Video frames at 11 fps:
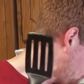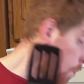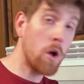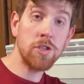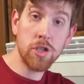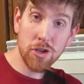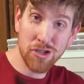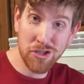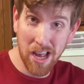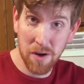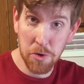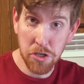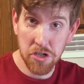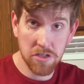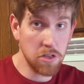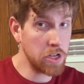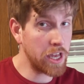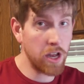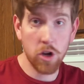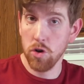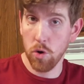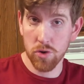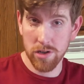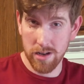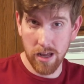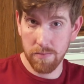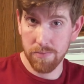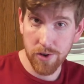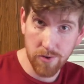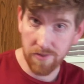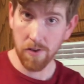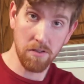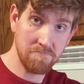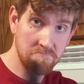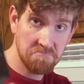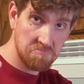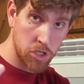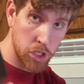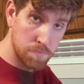Once your sandwich is looking golden and beautiful, you